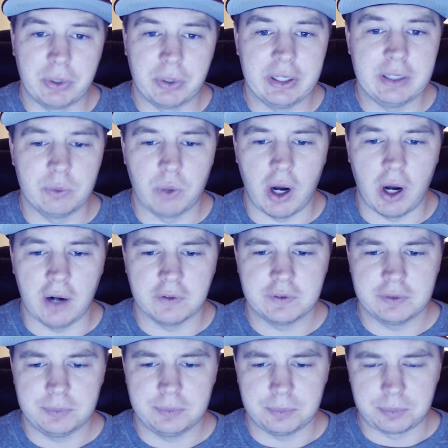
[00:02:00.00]
rough.
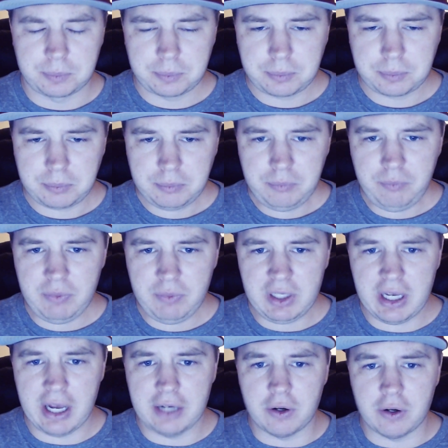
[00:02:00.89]

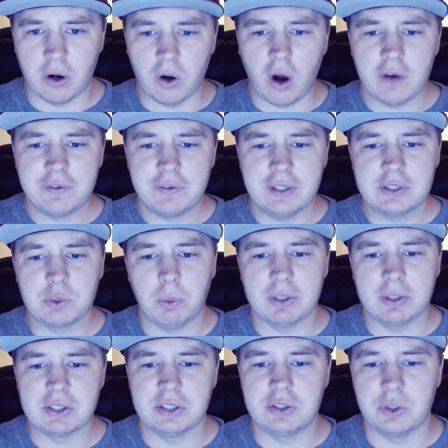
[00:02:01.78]
And our offense
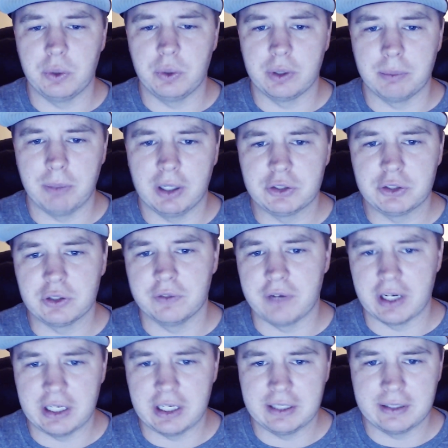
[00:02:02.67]
wasn't doing much of
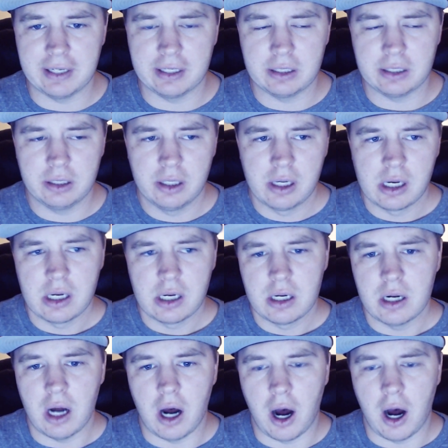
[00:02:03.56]
anything.
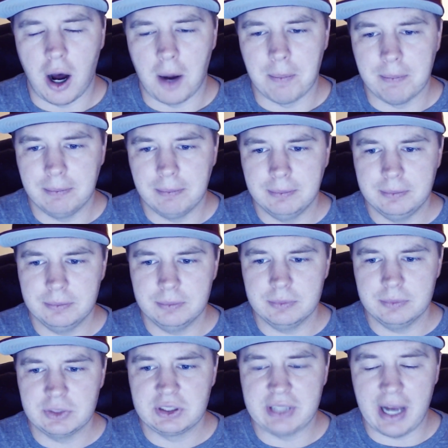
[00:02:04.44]

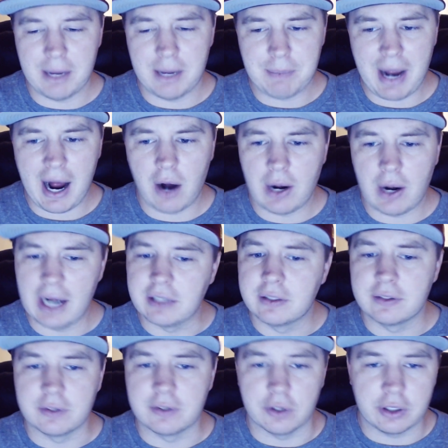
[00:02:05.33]
Sam Howell had
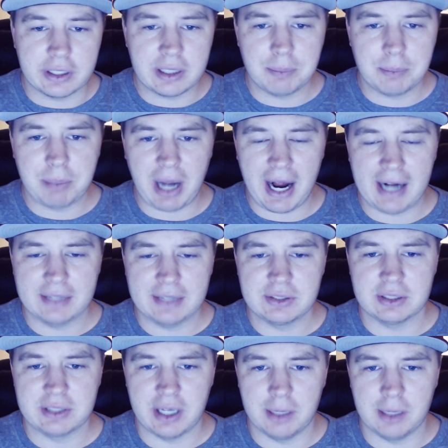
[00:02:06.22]
30 pass
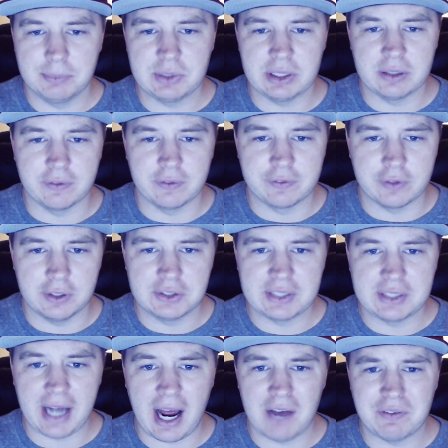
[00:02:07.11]
attempts in the first
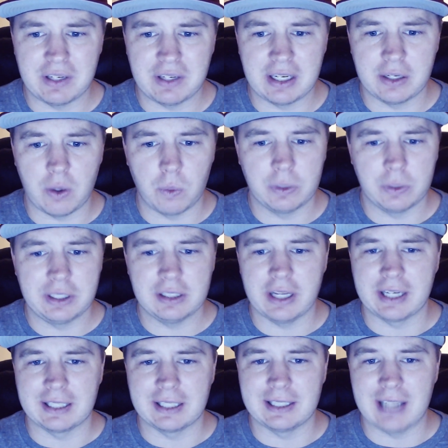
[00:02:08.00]
half, and then only
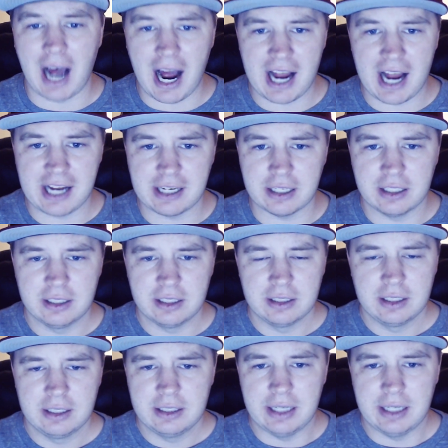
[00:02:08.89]
like 9
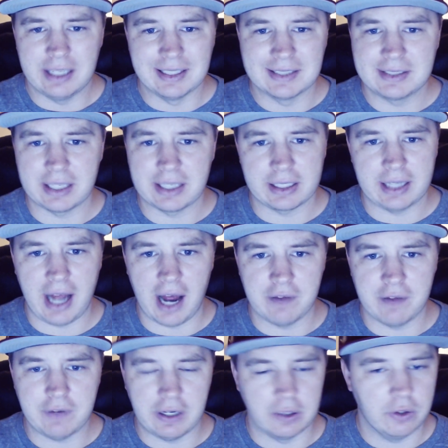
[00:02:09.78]
in the second
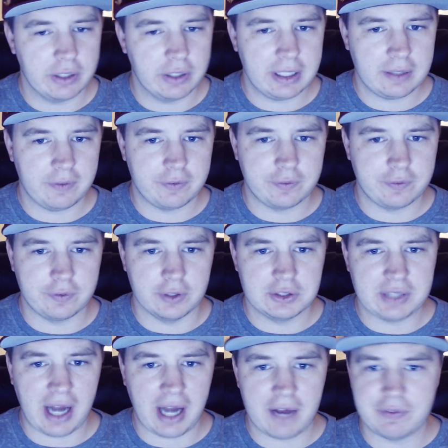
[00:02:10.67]
half. And look at the
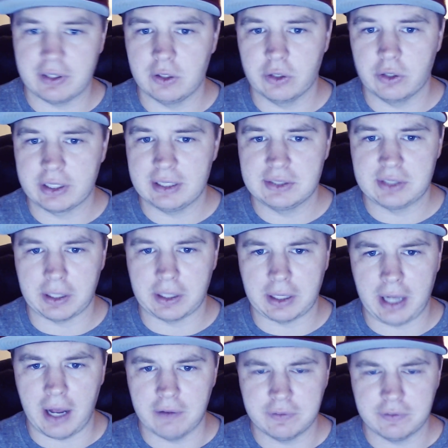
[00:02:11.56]
first half and look at the second half.